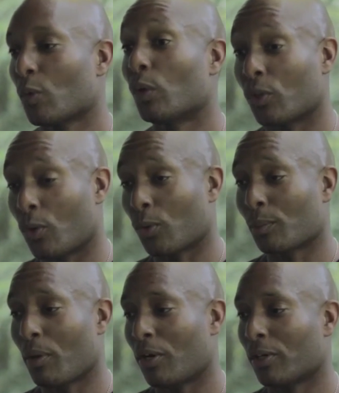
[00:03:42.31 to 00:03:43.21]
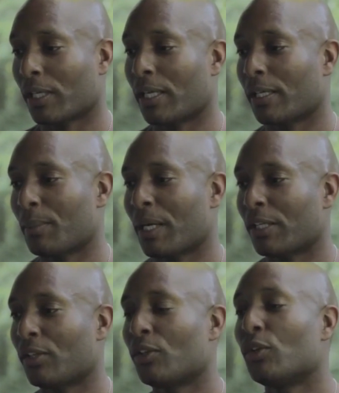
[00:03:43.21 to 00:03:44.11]
with Corey Paul again about
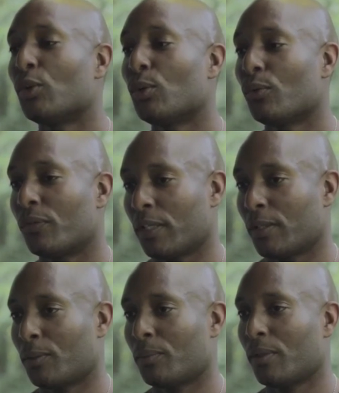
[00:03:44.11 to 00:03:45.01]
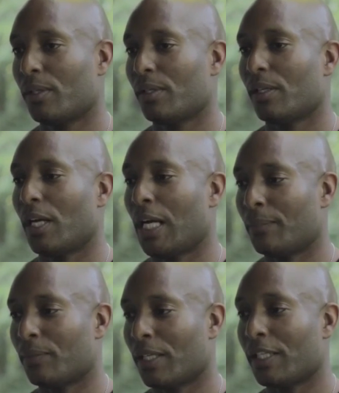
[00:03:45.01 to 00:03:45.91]
a new film
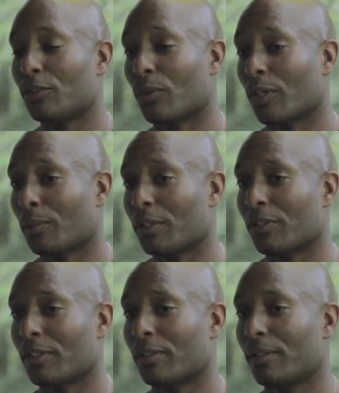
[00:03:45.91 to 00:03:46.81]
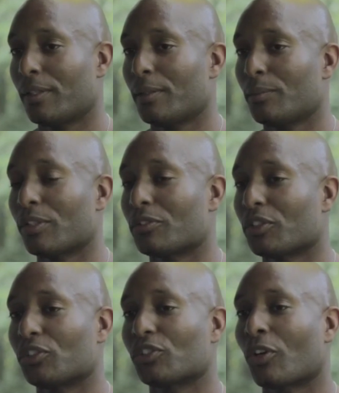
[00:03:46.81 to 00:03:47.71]
that he's wanting me to
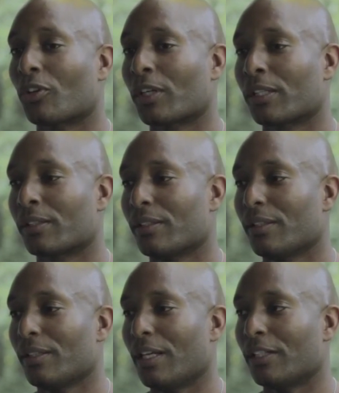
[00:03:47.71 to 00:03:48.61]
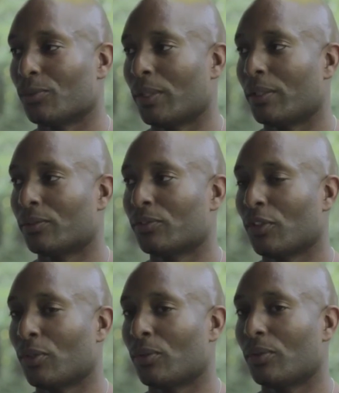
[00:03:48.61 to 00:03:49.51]
potentially star in as well.
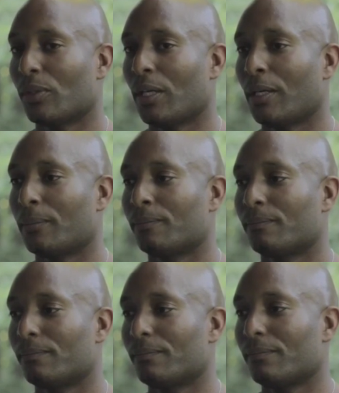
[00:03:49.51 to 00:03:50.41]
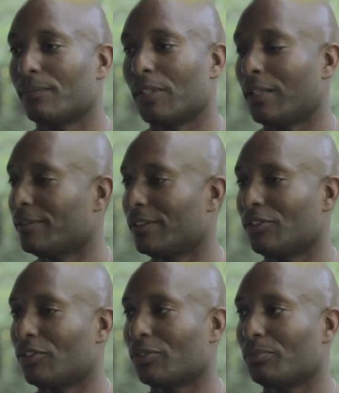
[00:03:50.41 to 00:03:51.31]
So, yeah,
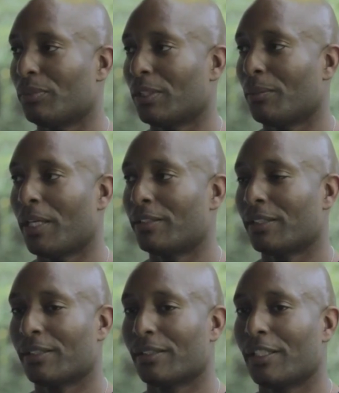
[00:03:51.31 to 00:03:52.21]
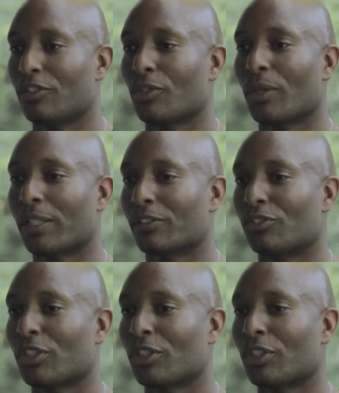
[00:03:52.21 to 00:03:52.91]
it's just been amazing enjoying this